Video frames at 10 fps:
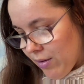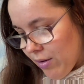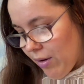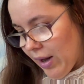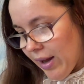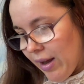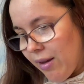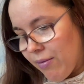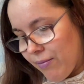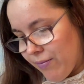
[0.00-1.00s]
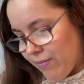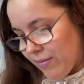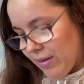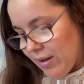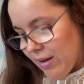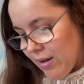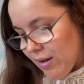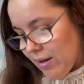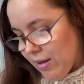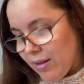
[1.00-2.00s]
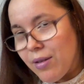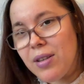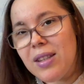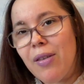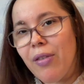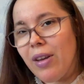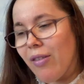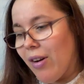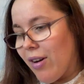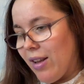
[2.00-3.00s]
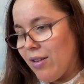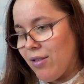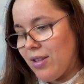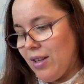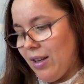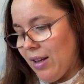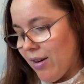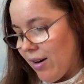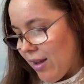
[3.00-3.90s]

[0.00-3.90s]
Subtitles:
Okay. There's something very interesting here,